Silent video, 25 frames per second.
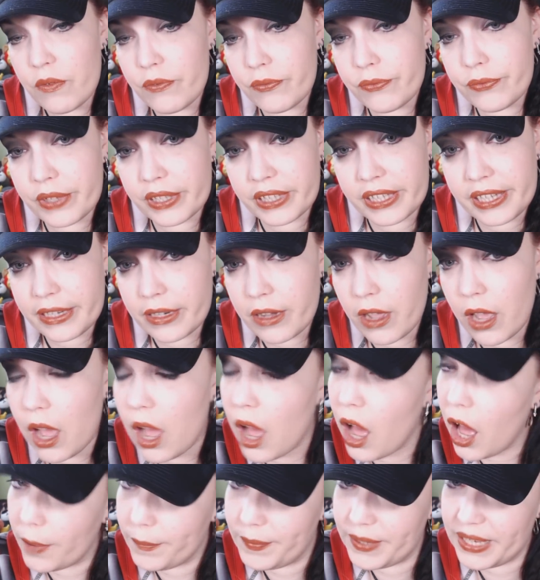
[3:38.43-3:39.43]

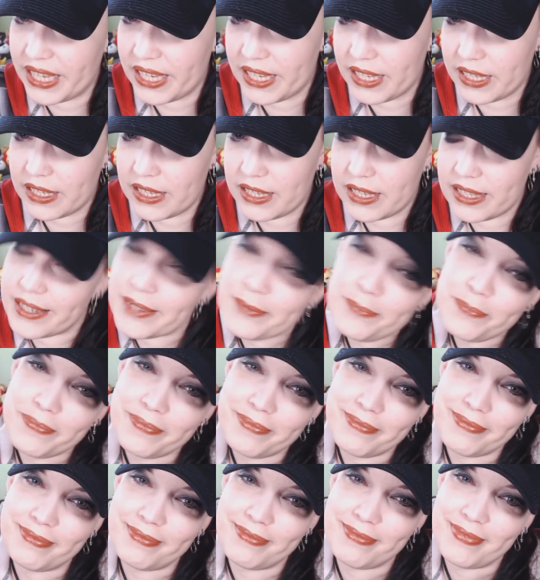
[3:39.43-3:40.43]
Faleena Hopkins.
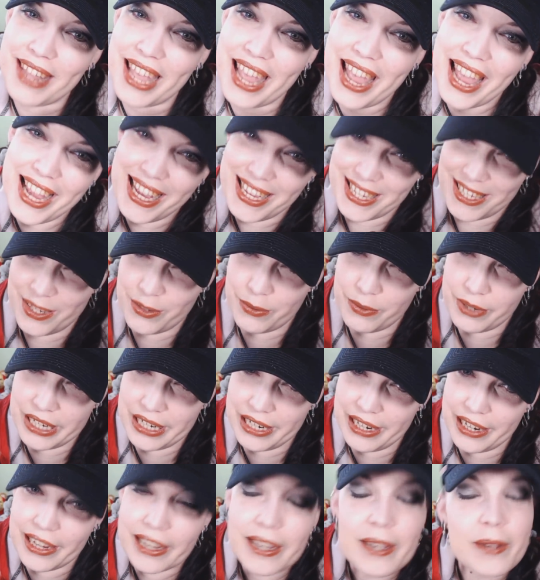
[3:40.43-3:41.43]
Hey,
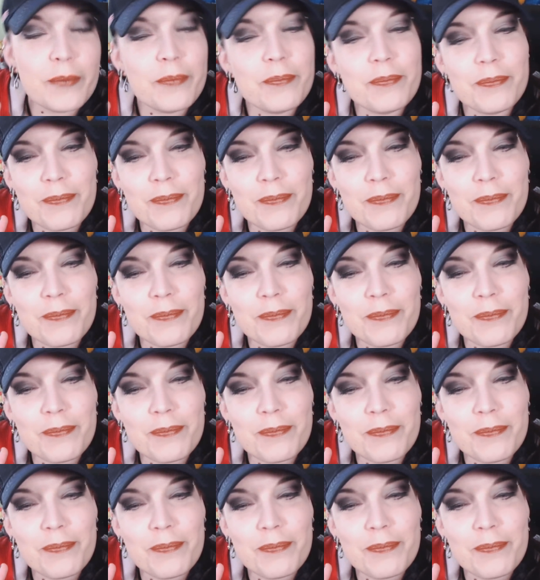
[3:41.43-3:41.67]
sweetie.